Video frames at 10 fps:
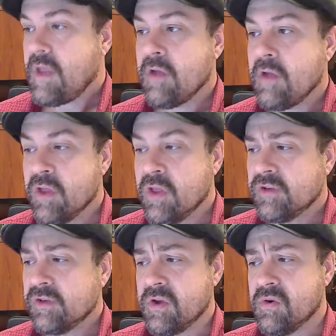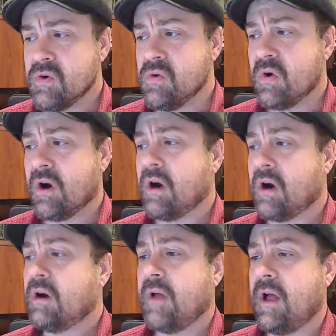for those of you who
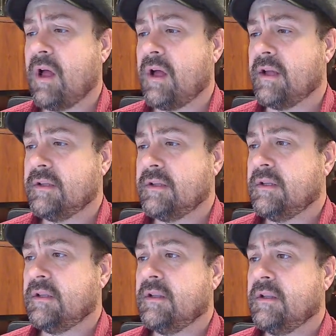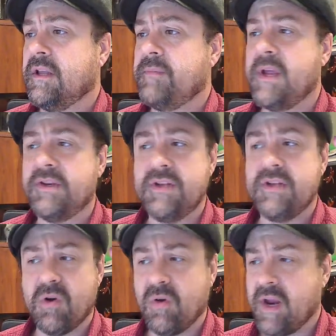are, in
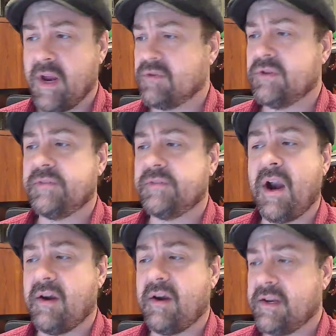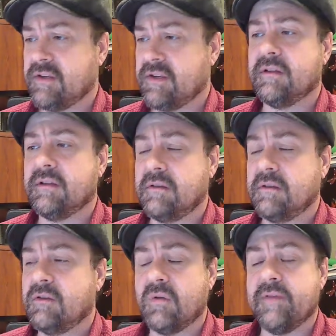PhD programs or aspiring to,
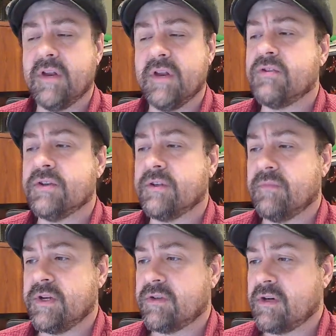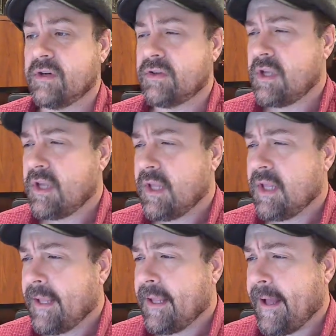or have an interest in research.
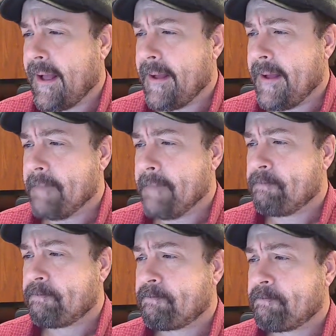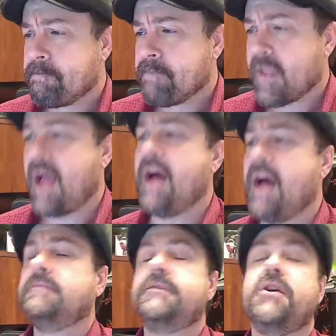To
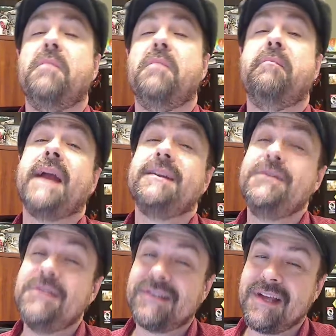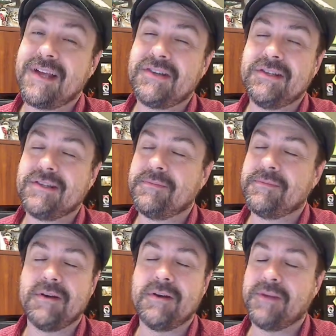go back to discussions, I'm
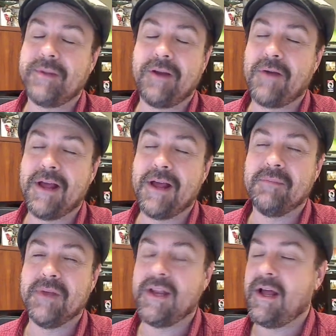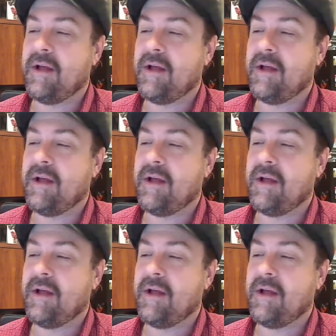sorry I'm jumping around, but